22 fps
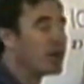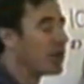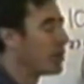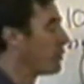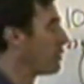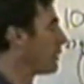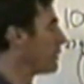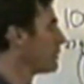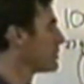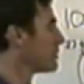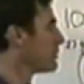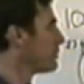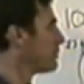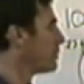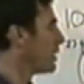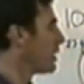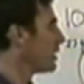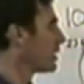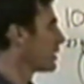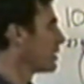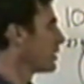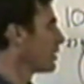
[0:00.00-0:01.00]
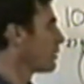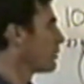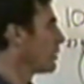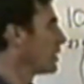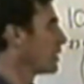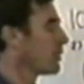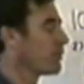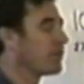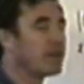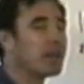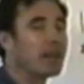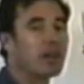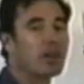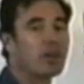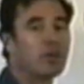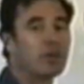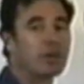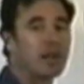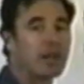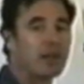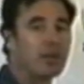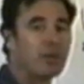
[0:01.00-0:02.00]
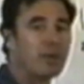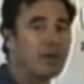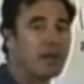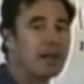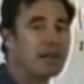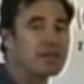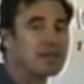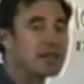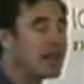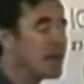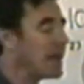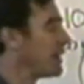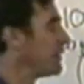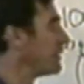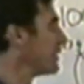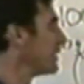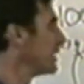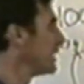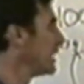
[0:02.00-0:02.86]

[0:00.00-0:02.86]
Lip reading: The Robinson pilot can quite often get caught unawares, having